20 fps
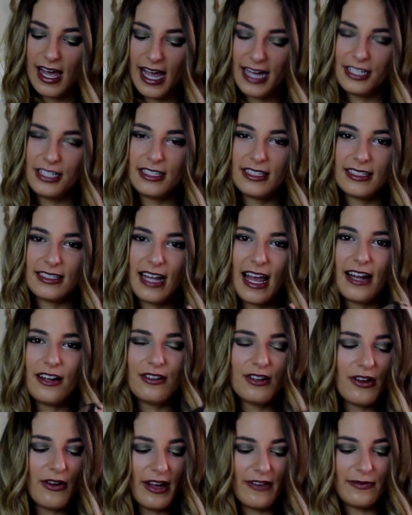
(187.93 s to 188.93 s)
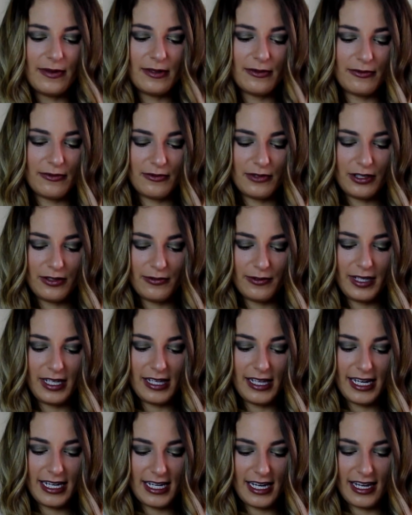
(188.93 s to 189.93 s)
I don't know, I've been just really
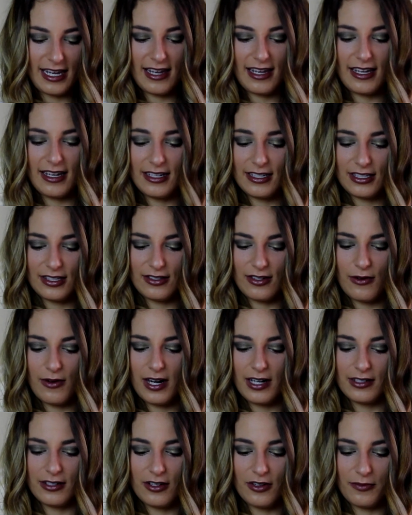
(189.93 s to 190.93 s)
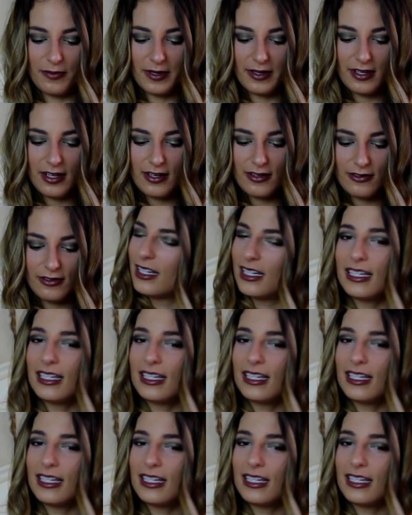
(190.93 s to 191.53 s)
liking it, and it's so hard to open though.